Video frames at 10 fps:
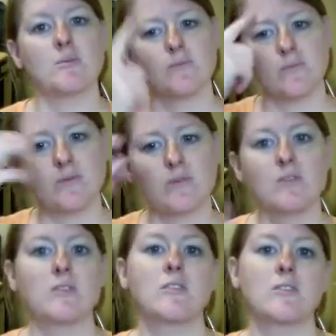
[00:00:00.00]
The
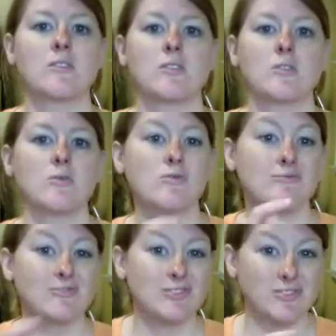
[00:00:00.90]
jury that has heard this
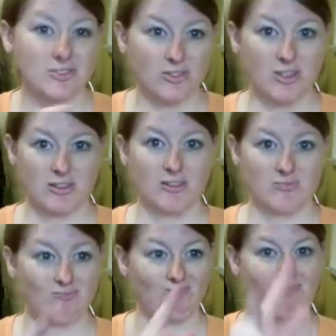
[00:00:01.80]
case involves one
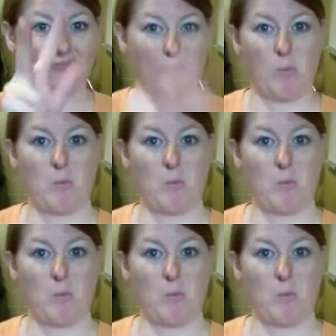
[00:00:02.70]
deaf juror.